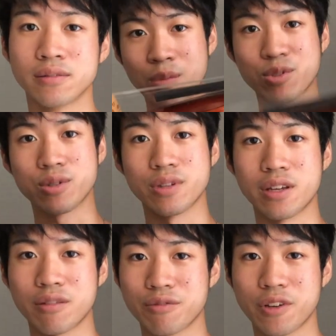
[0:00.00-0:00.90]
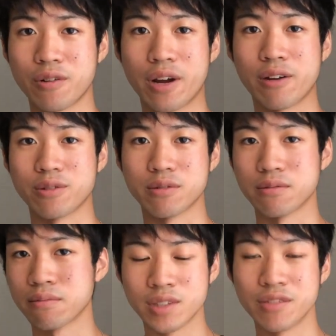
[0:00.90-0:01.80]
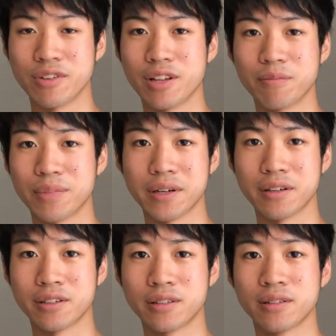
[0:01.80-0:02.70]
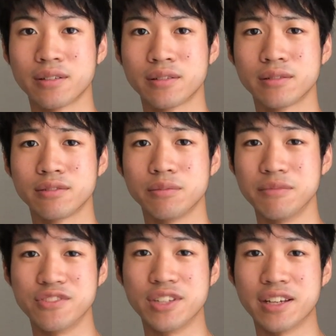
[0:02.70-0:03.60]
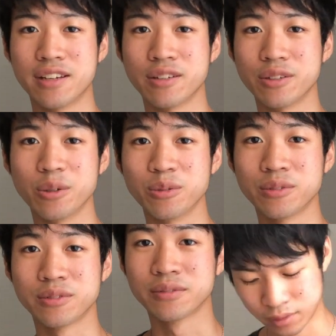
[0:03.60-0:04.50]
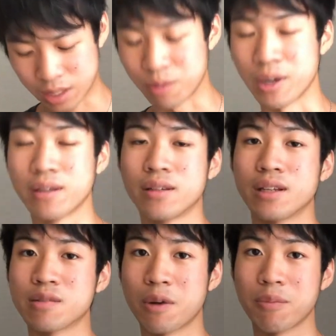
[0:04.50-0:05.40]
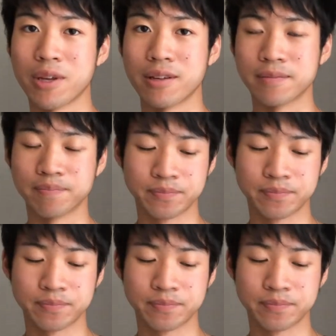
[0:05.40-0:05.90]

I'm sure they could figure out how to develop a vegan glue. Anyway, that's my opinion.